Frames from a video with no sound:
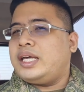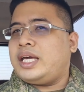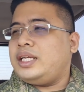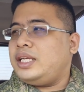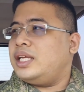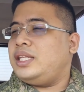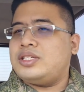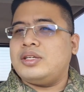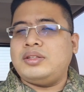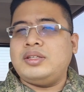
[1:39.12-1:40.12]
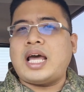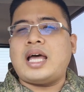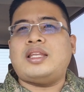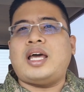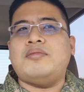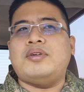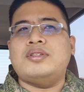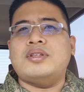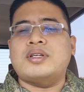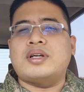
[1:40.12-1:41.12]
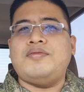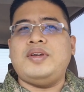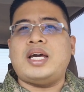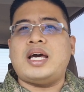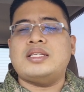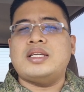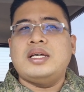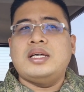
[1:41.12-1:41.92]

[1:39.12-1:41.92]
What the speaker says: And in addition to that, I'm also serving as